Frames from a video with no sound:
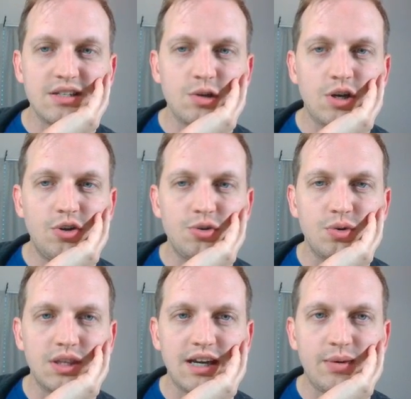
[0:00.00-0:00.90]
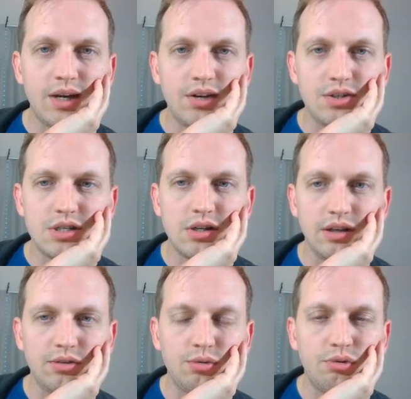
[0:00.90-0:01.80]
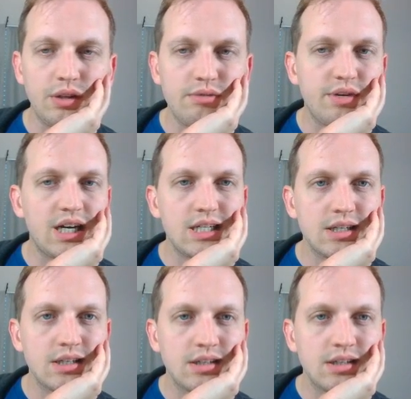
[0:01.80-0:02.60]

So I'll do it that way. I'll just click through really fast.